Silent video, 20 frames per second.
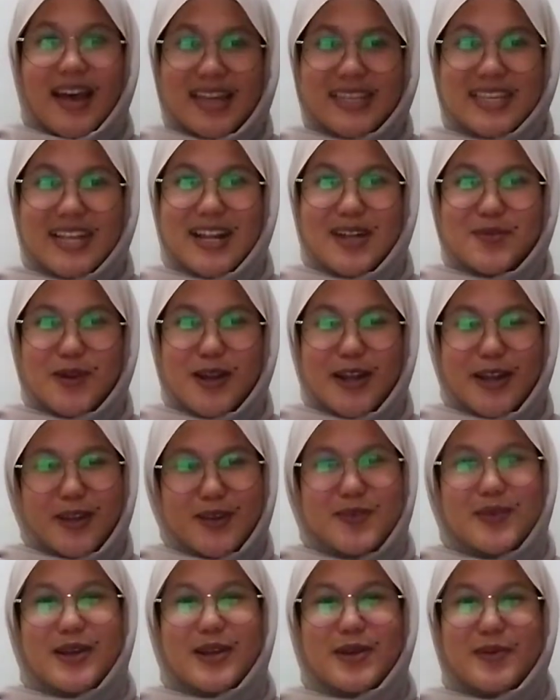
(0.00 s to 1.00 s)

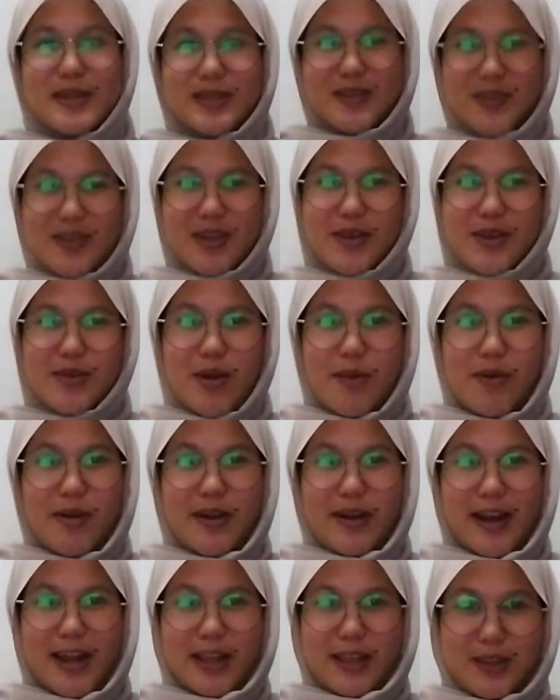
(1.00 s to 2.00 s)
Assalamualaikum warahmatullahi
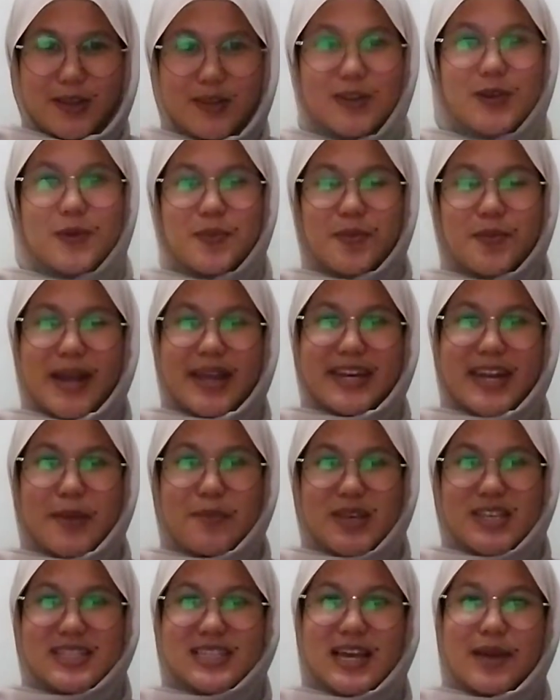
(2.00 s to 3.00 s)
wabarakatuh. My
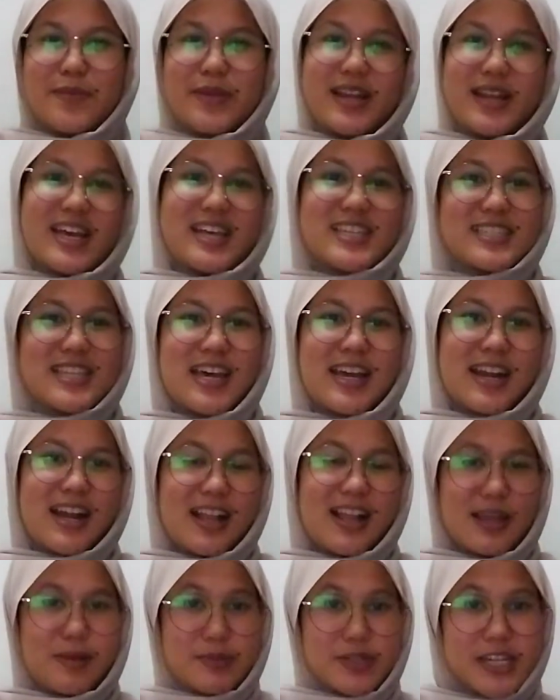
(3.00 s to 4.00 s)
name is Kamiliya Zahra
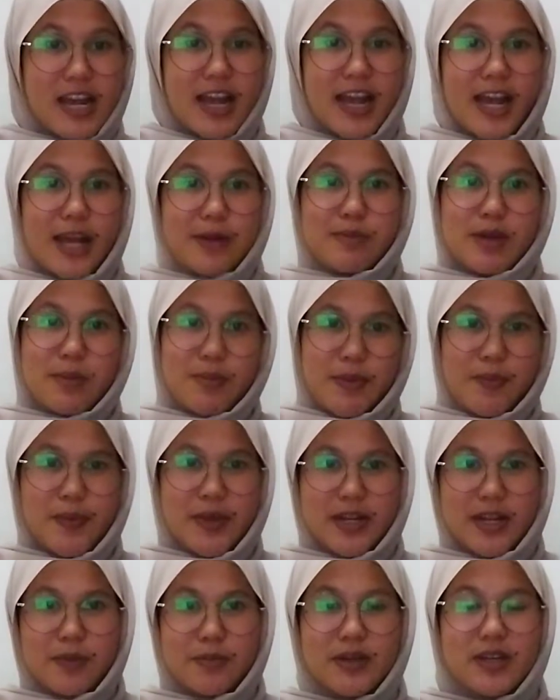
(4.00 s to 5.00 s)
Alamsyah and my
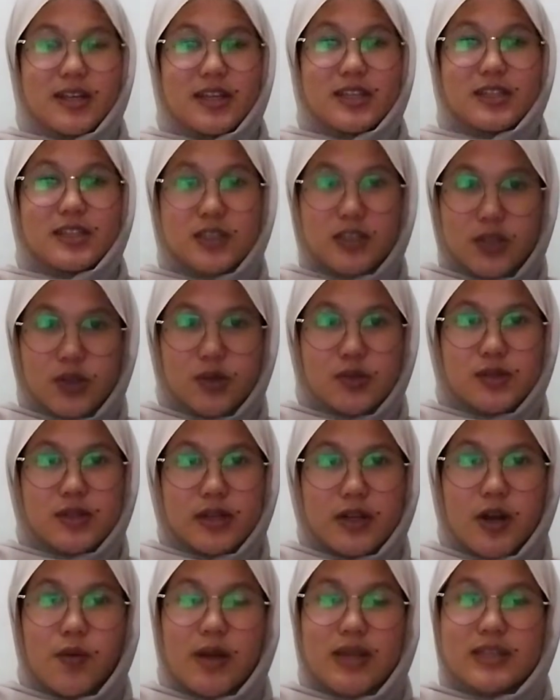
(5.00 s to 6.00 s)
BP number is
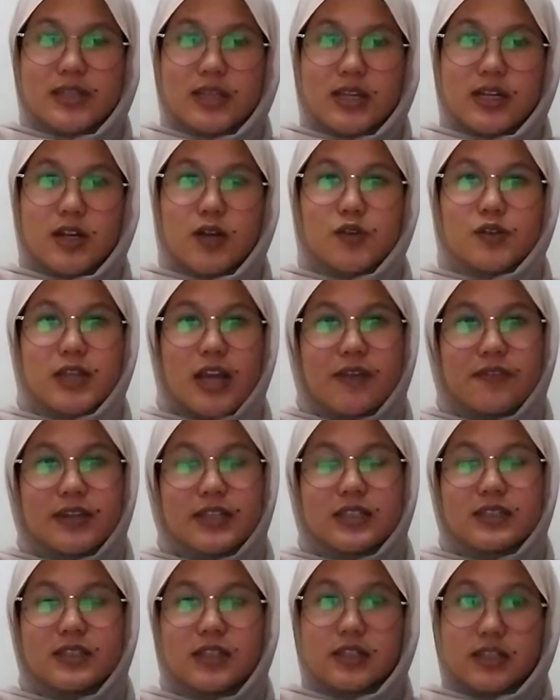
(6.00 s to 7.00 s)

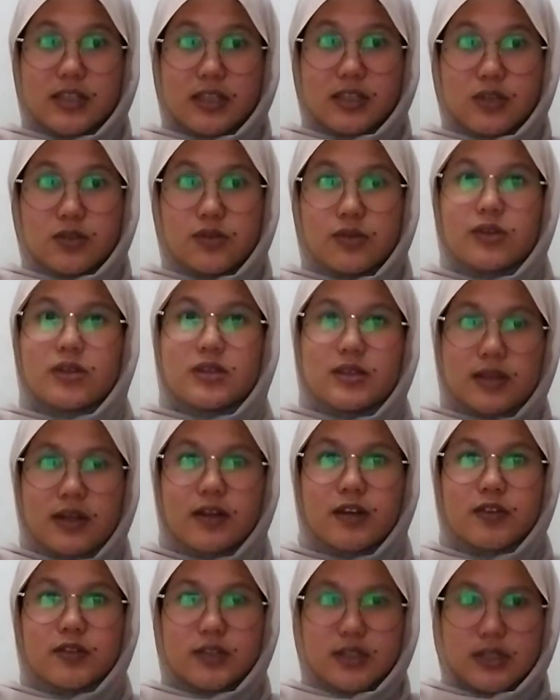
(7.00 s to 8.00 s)

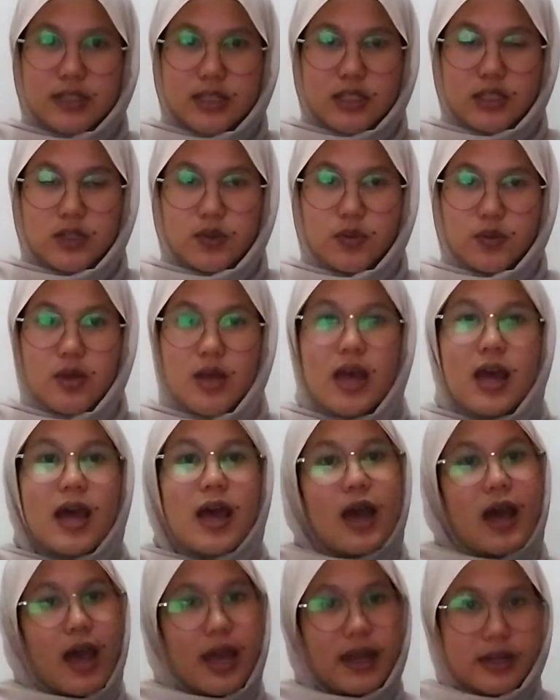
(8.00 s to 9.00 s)
20107-32032.
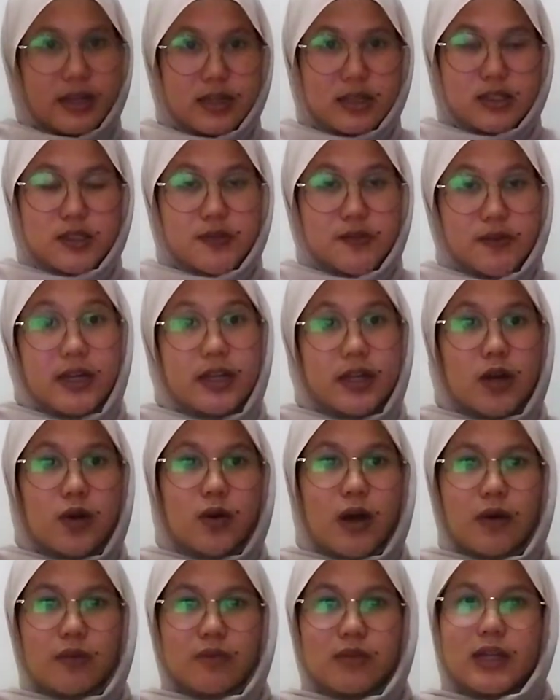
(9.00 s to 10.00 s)
And in this
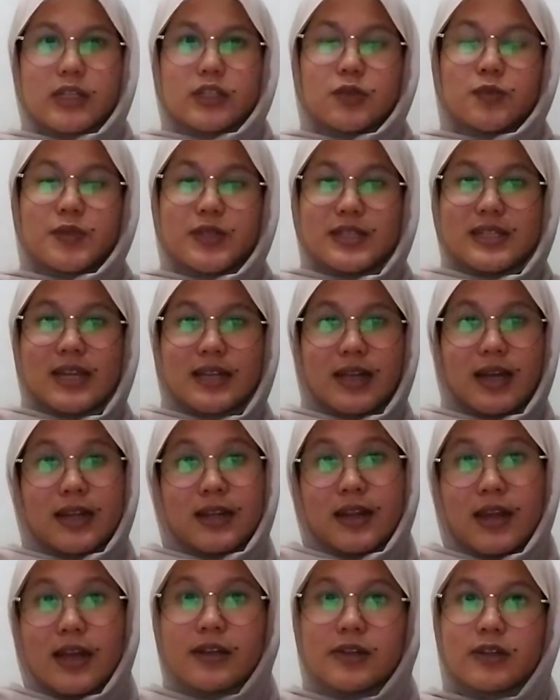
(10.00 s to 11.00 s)
video, I would like to present
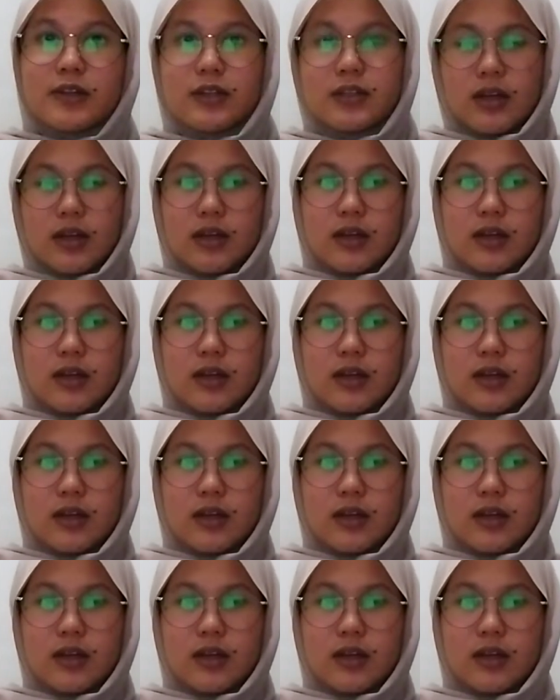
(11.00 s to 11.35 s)
another